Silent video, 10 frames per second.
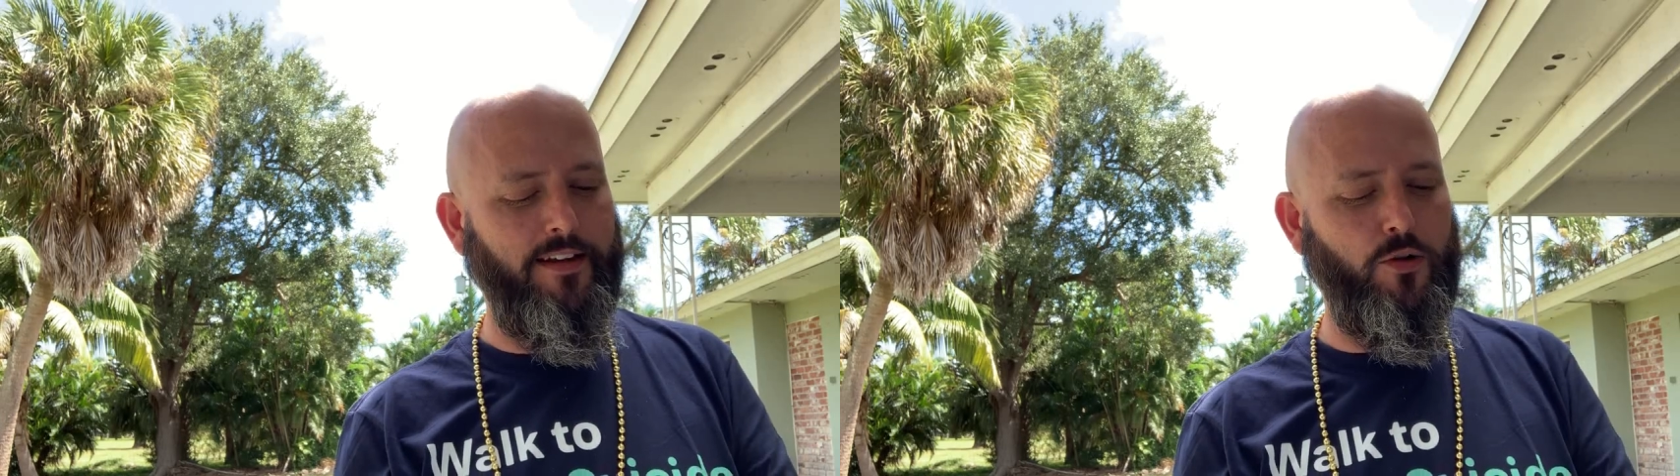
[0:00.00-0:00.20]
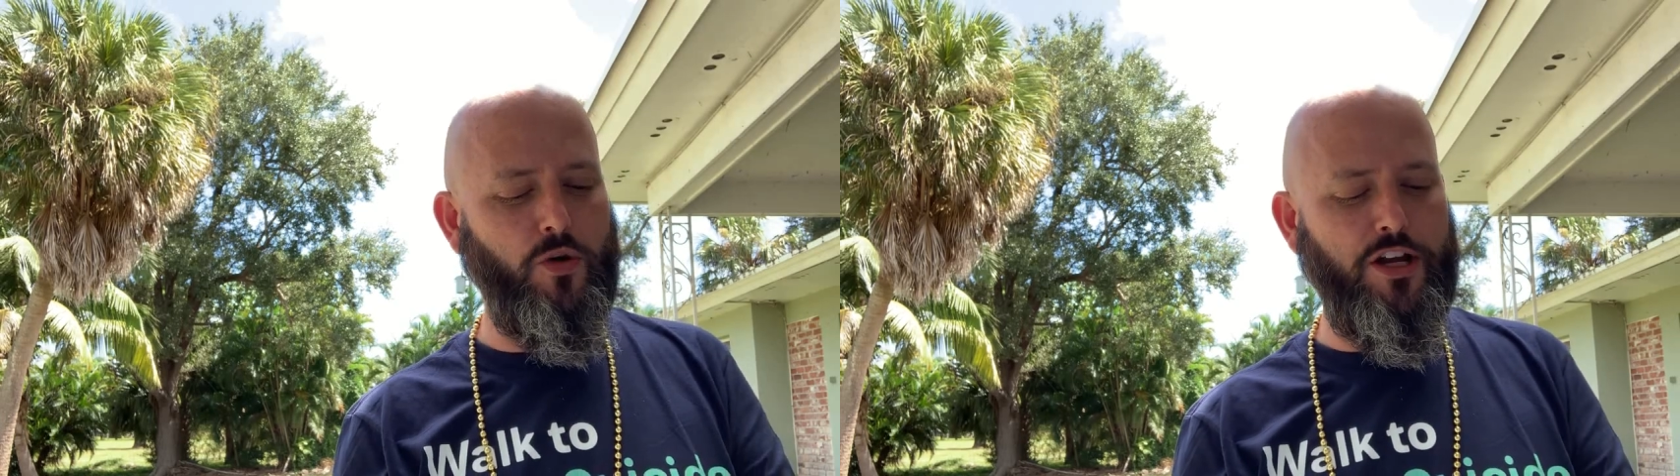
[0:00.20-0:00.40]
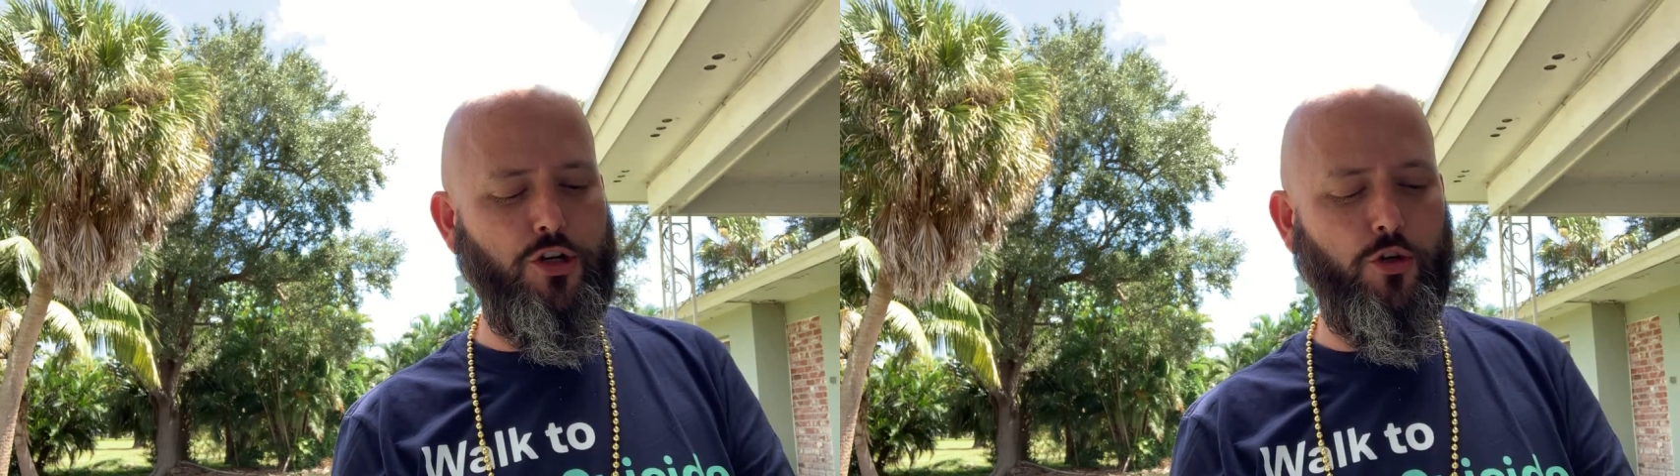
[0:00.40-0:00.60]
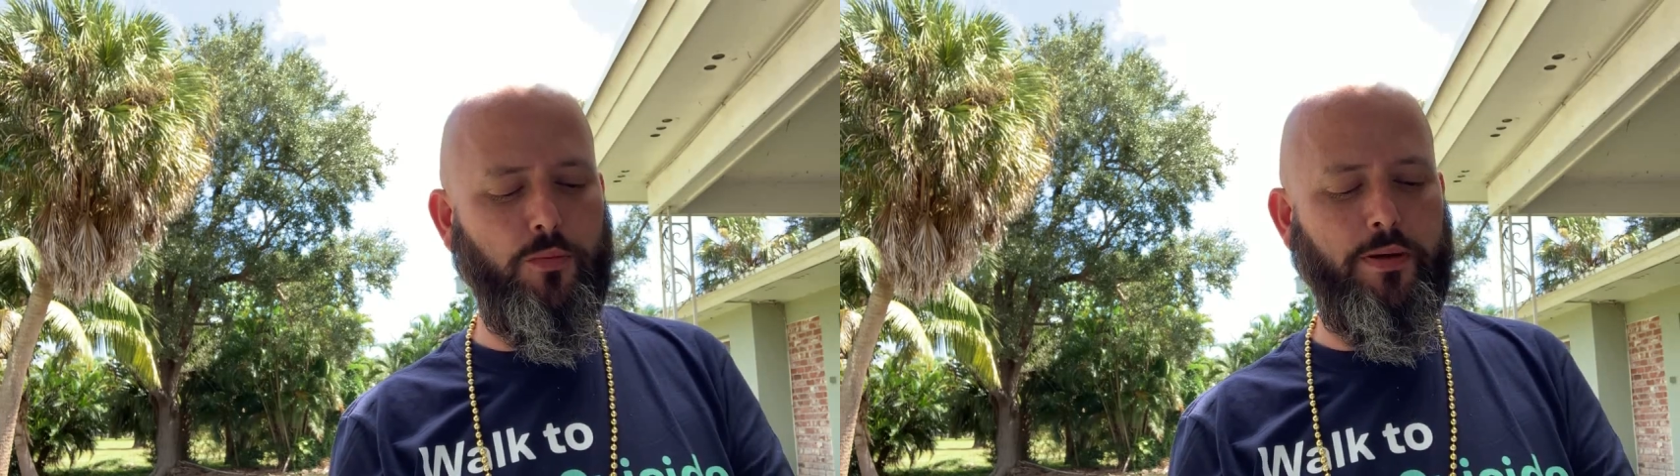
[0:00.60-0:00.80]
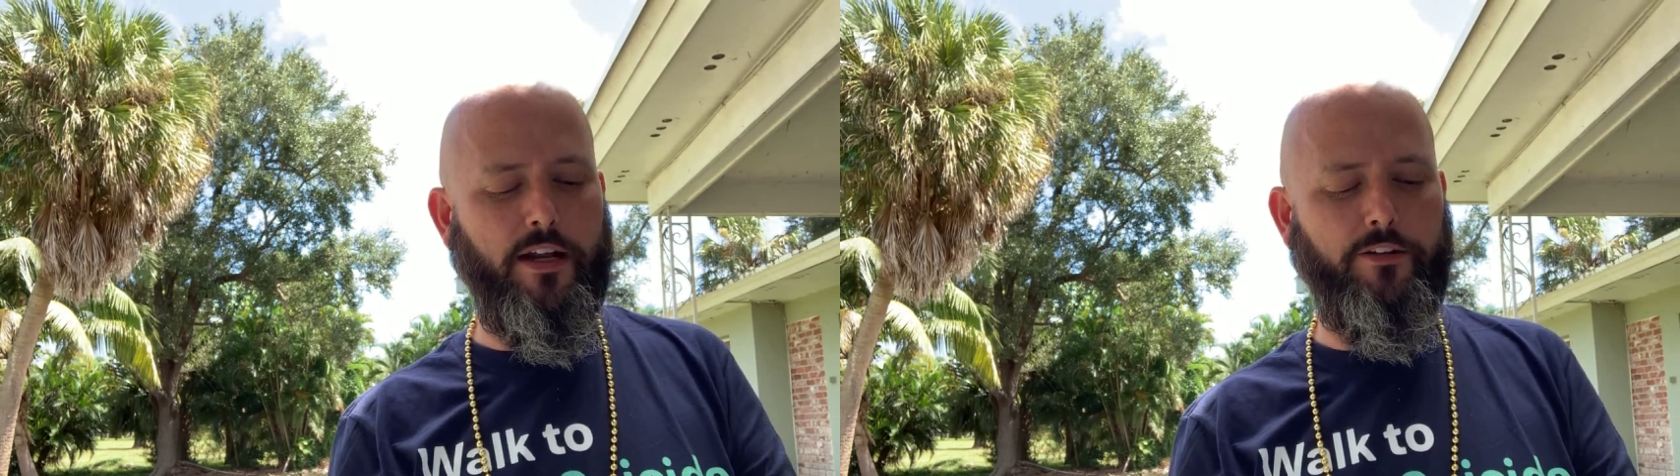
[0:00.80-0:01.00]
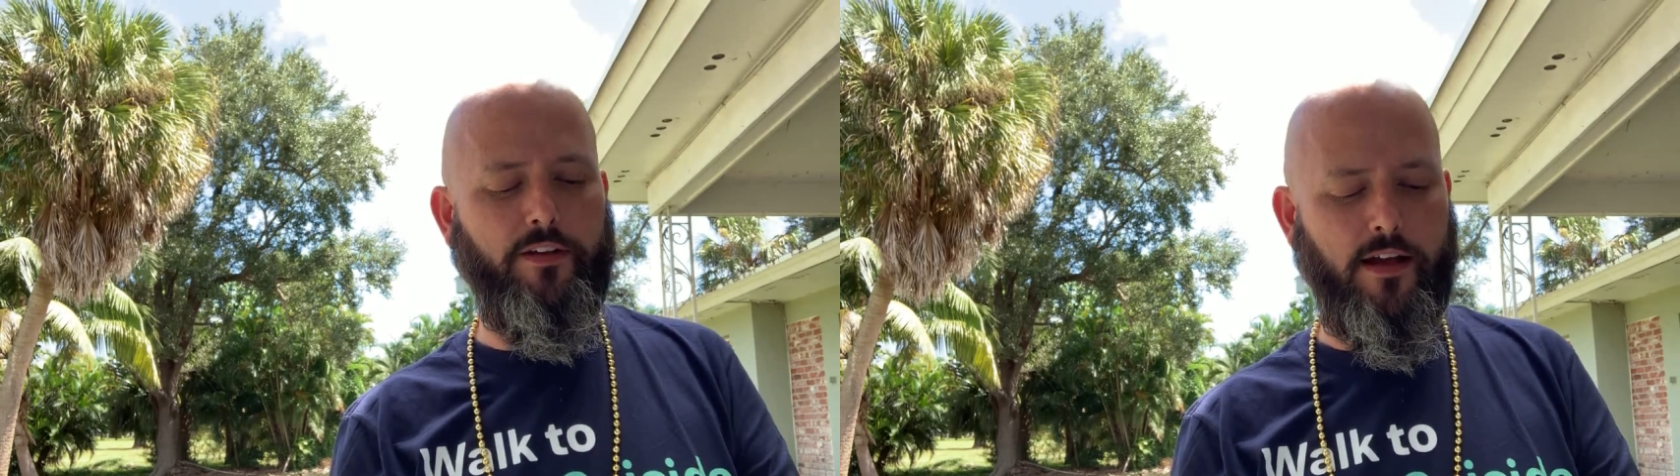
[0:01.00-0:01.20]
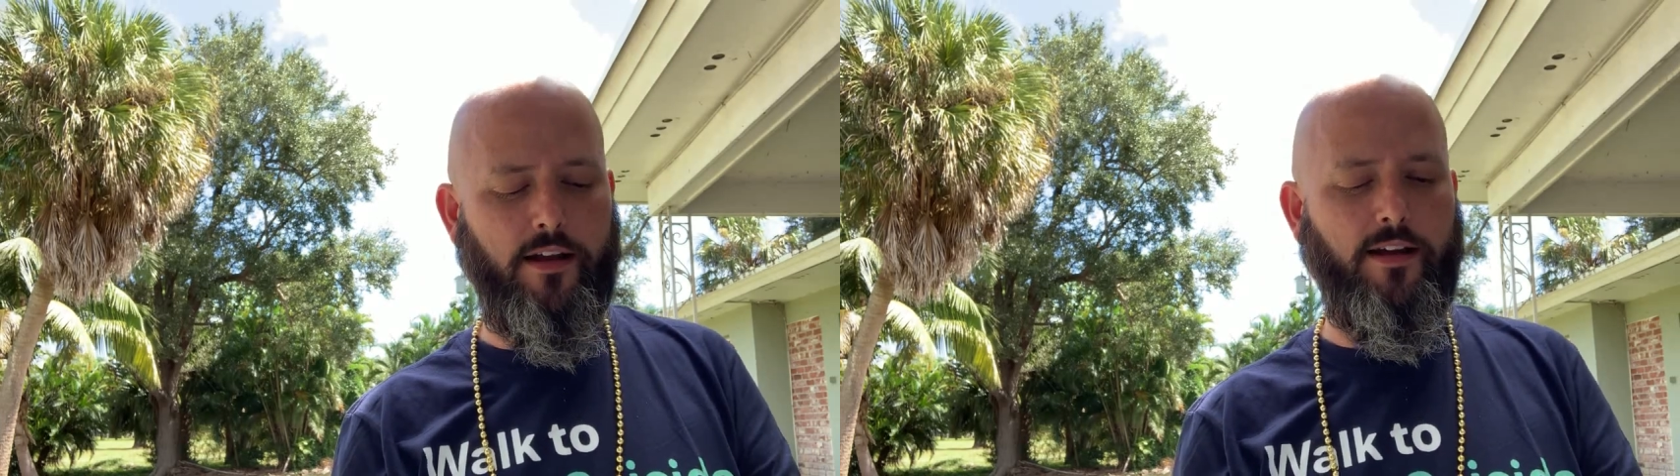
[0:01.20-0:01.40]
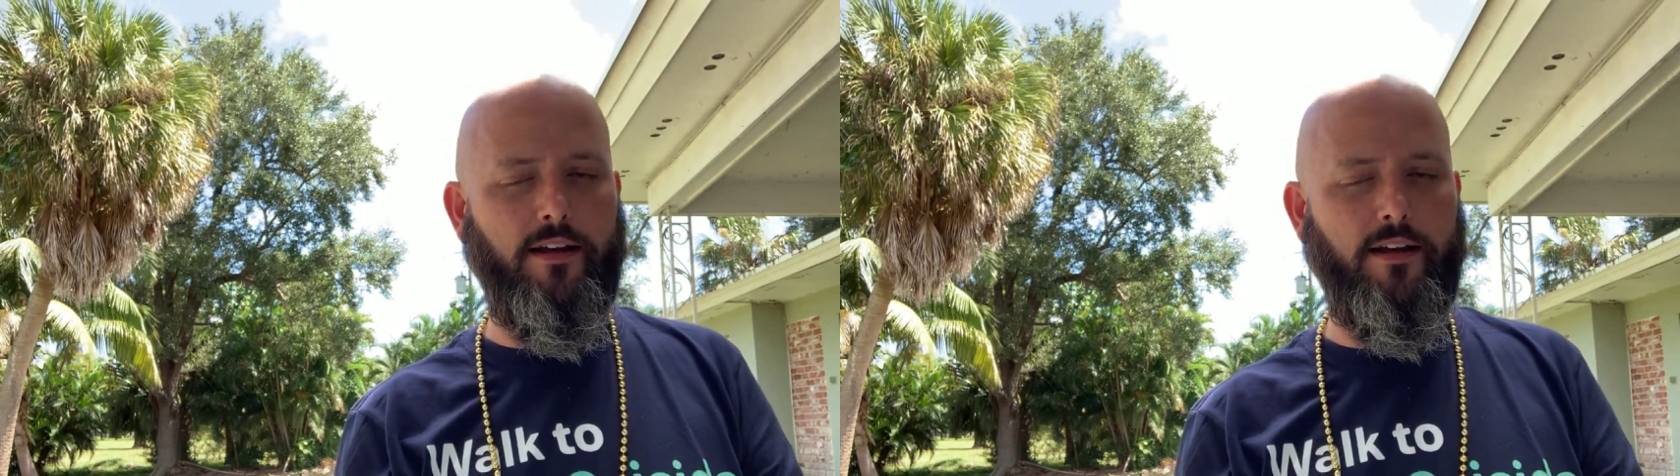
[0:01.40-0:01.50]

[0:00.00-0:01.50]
Rachel Padavana,